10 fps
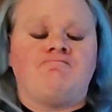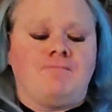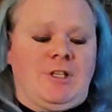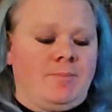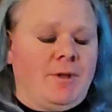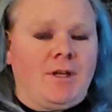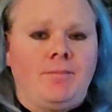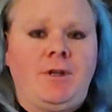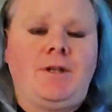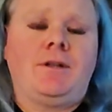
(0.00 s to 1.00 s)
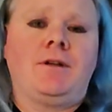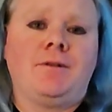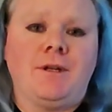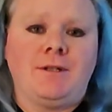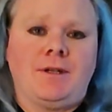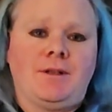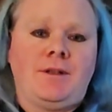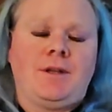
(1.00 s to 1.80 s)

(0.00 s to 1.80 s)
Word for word: it's becoming an increasingly